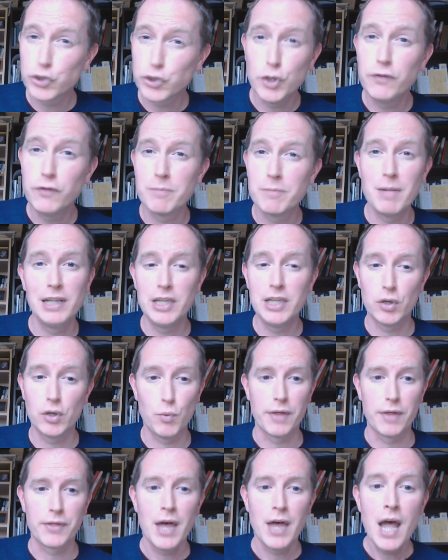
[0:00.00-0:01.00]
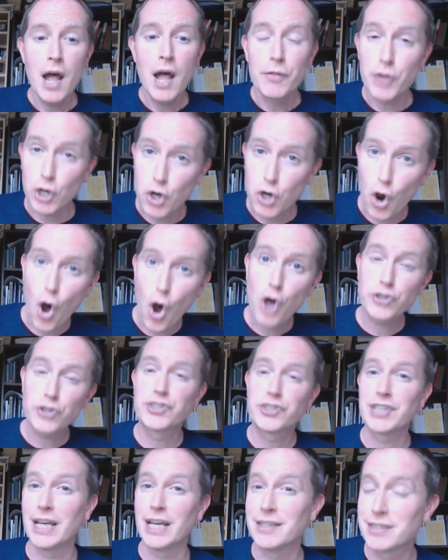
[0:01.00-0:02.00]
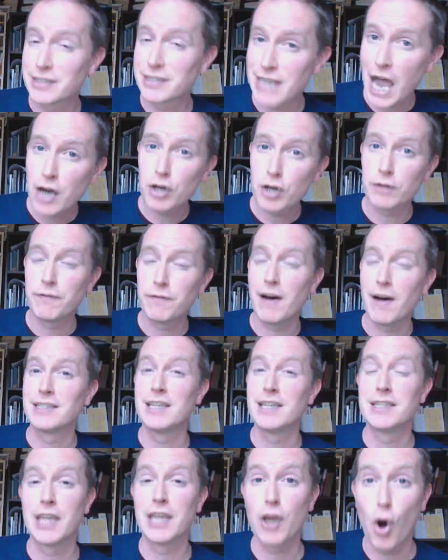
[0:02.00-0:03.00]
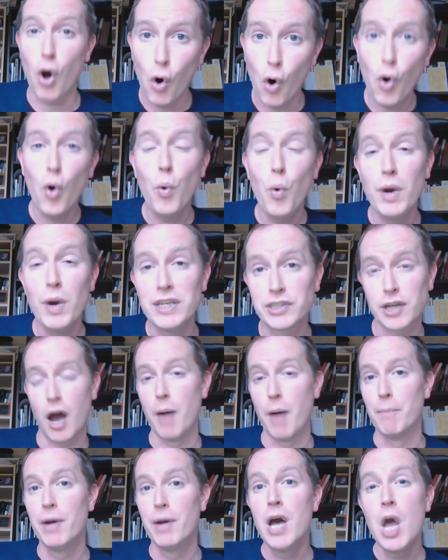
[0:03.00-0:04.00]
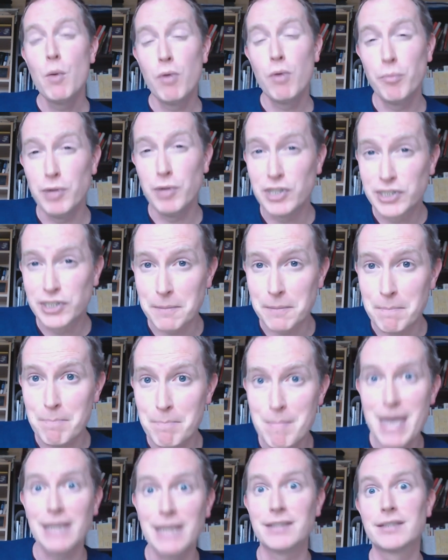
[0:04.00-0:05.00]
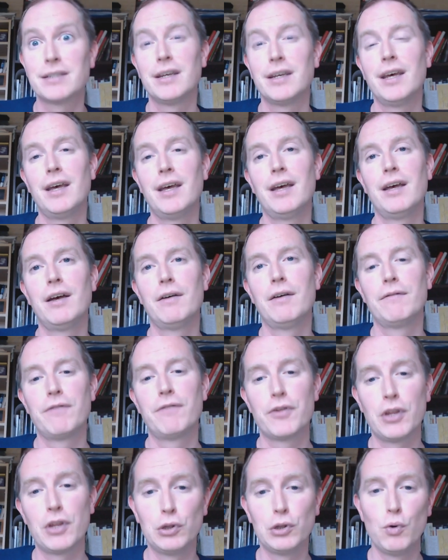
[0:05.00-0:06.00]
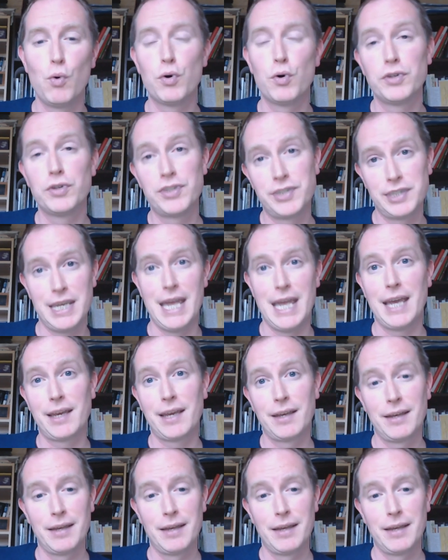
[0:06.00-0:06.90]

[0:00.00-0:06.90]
familiar with. The costs and sacrifices that always come when we submit for the Lord's sake.